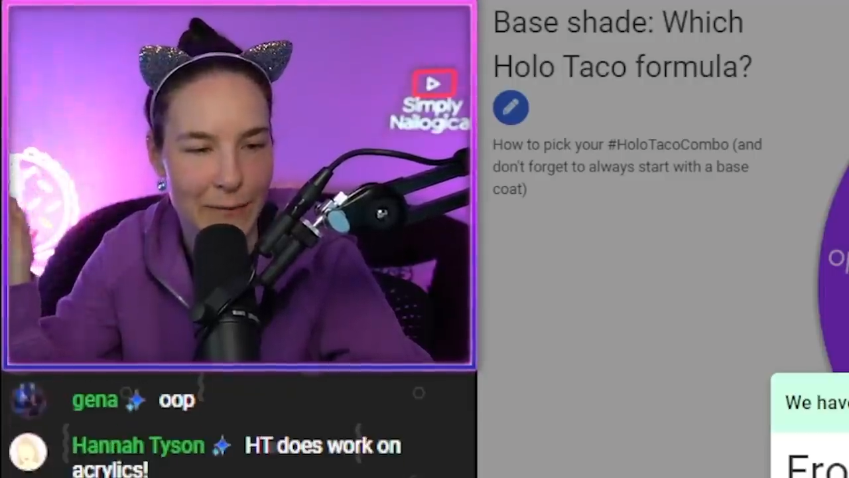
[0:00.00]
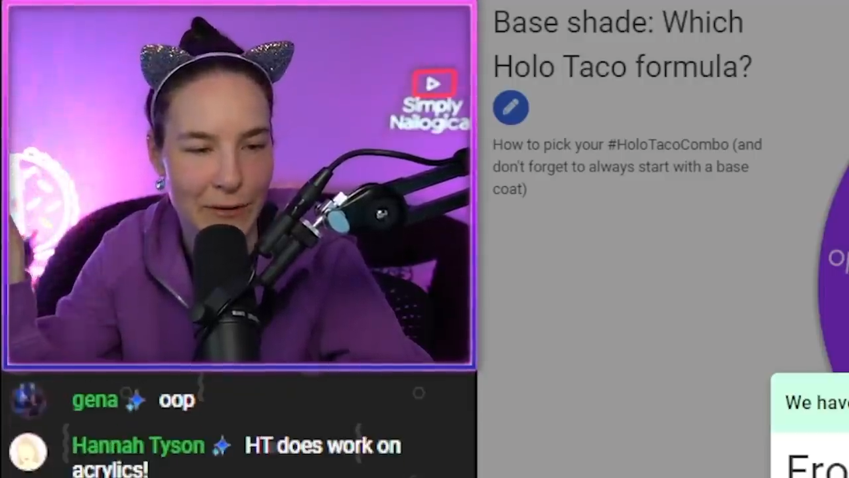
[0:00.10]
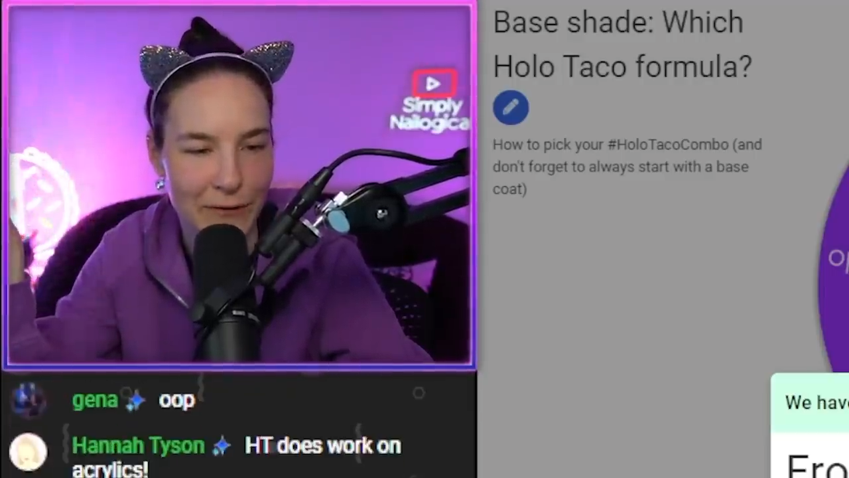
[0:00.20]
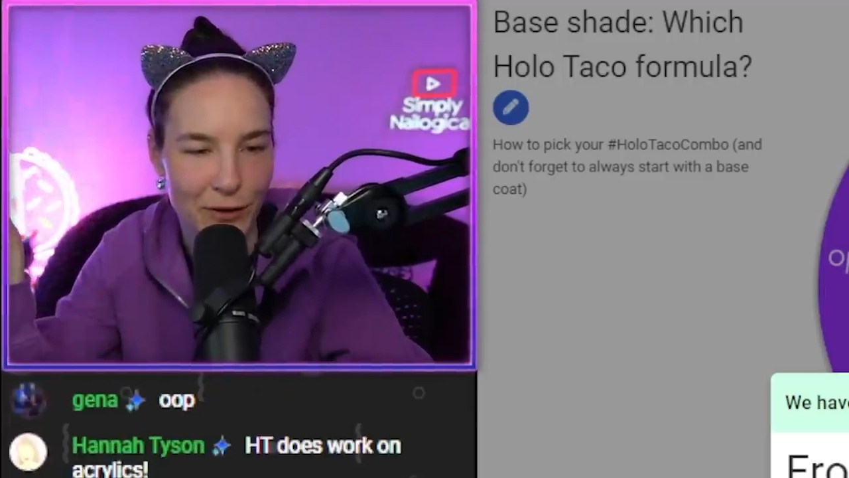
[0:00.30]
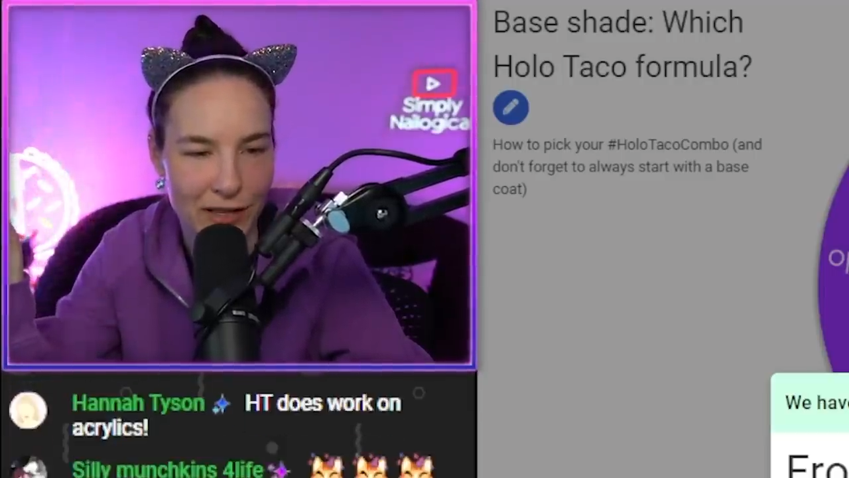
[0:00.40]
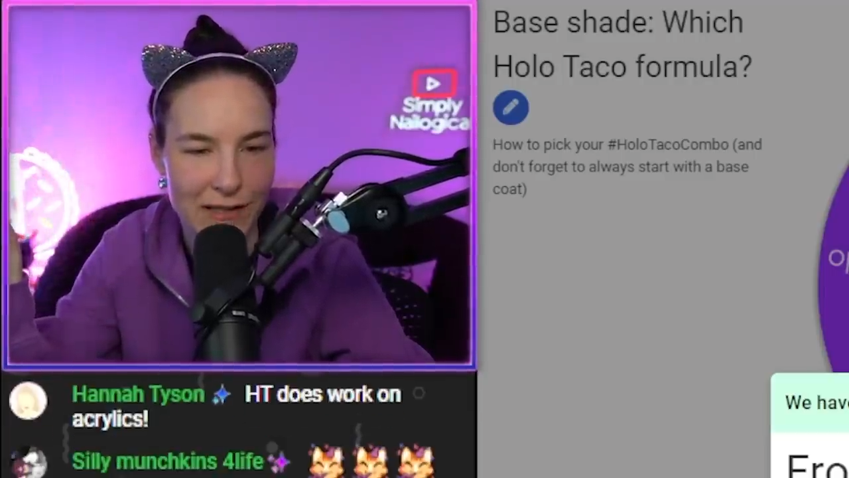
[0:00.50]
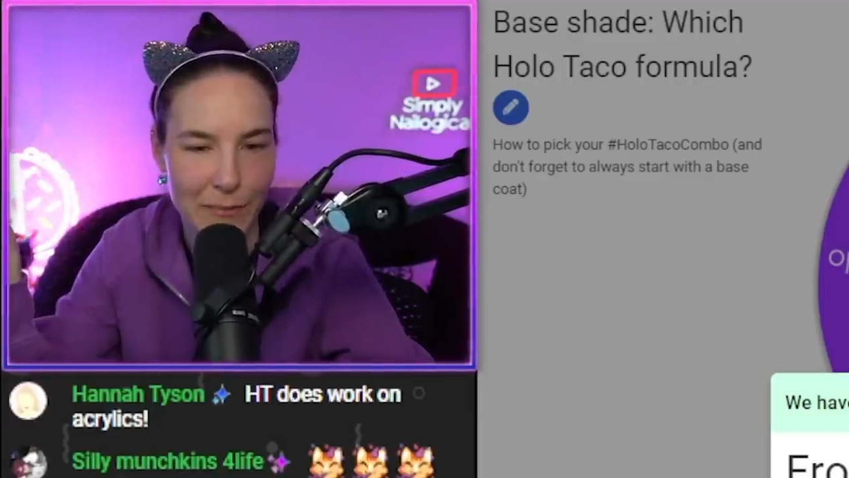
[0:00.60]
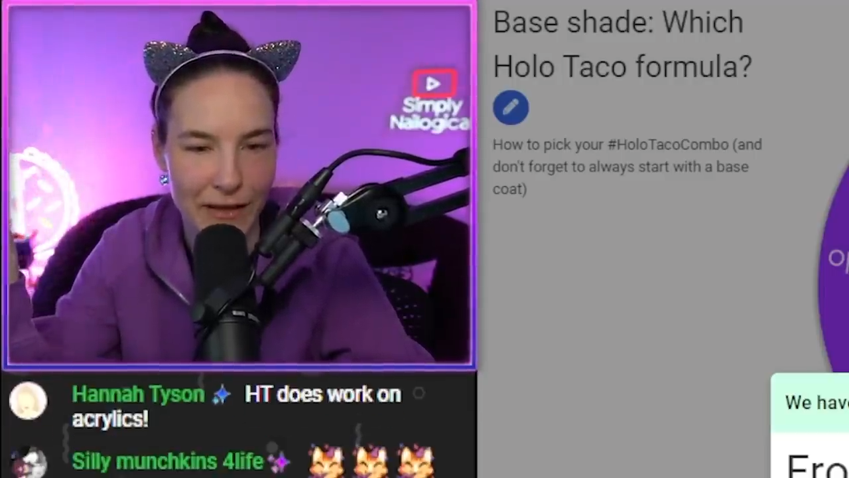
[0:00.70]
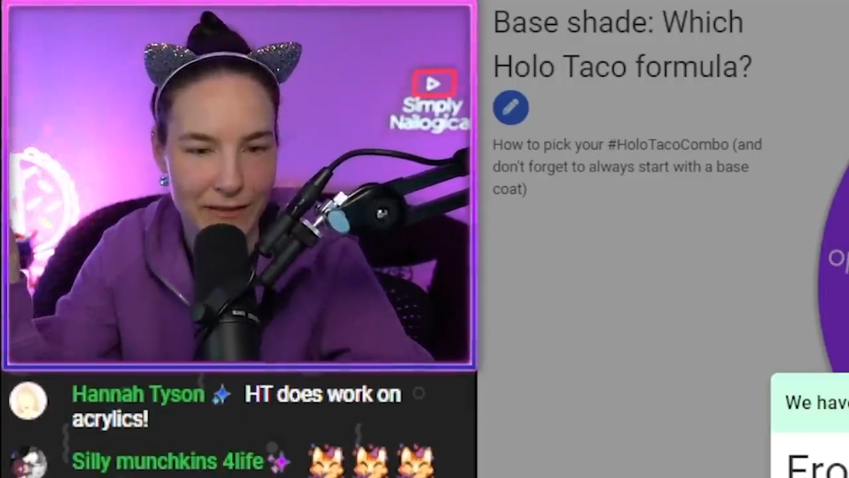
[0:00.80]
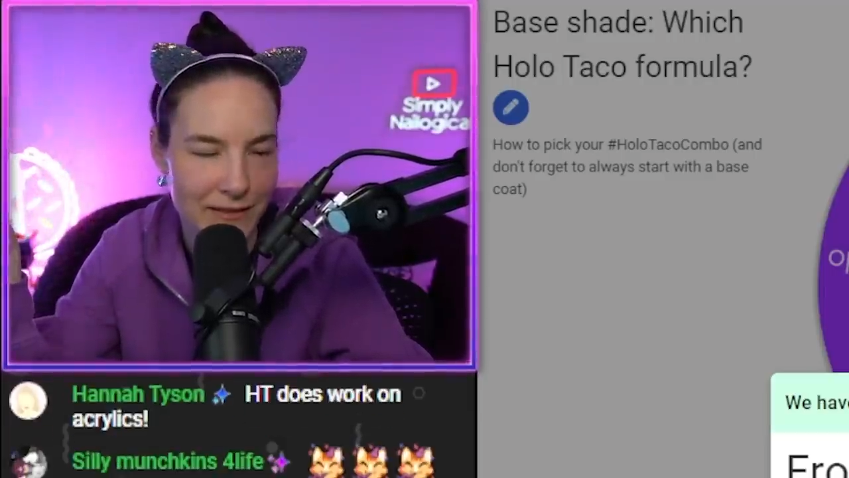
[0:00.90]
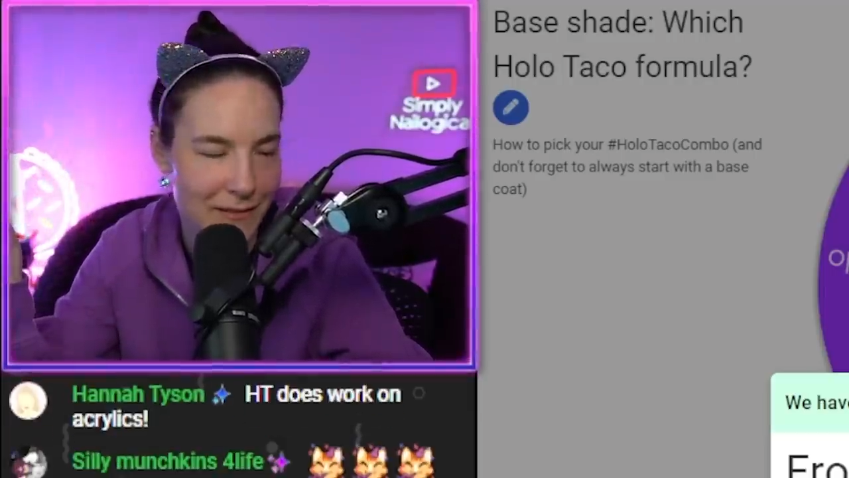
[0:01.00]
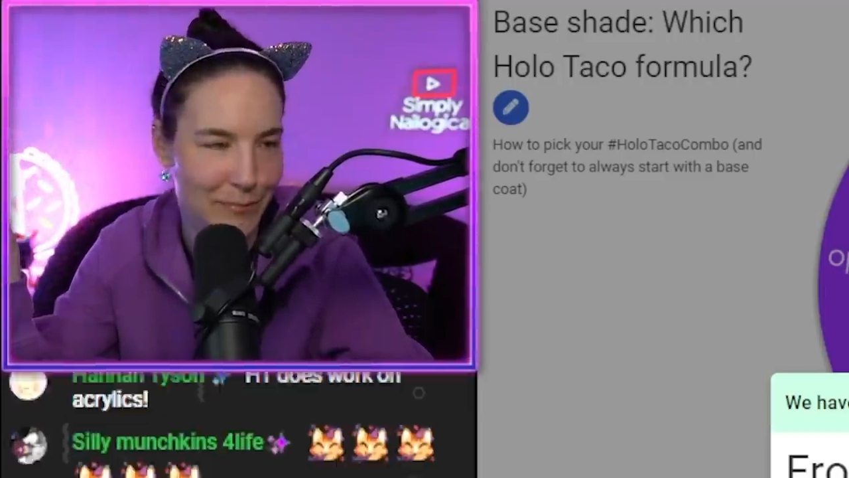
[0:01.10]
more frosted metals?